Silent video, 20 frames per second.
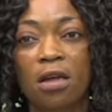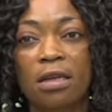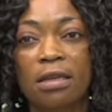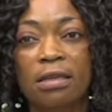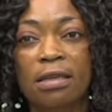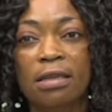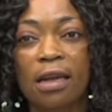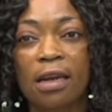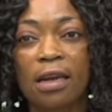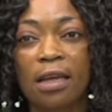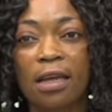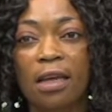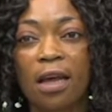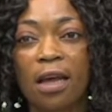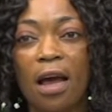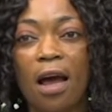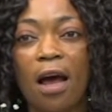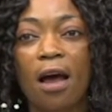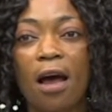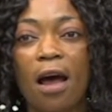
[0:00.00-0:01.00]

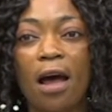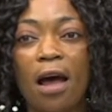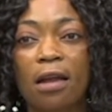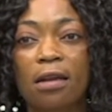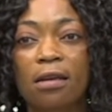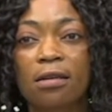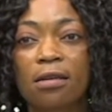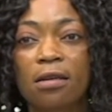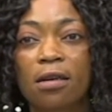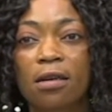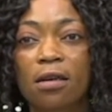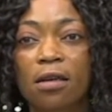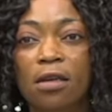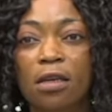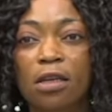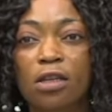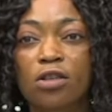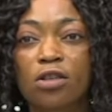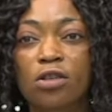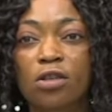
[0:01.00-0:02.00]
Selling and
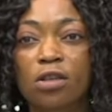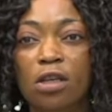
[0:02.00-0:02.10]
the